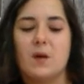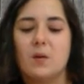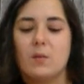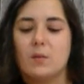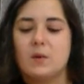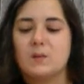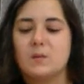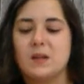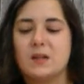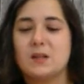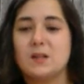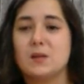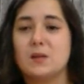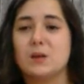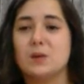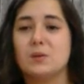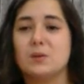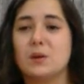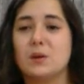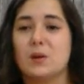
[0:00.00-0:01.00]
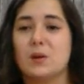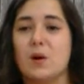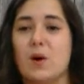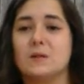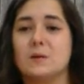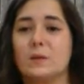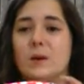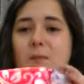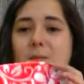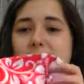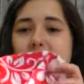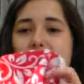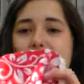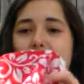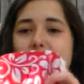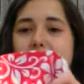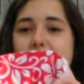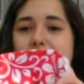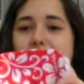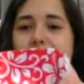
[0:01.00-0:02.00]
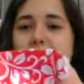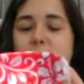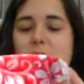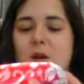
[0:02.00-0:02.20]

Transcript: would be to use cloth swim diapers.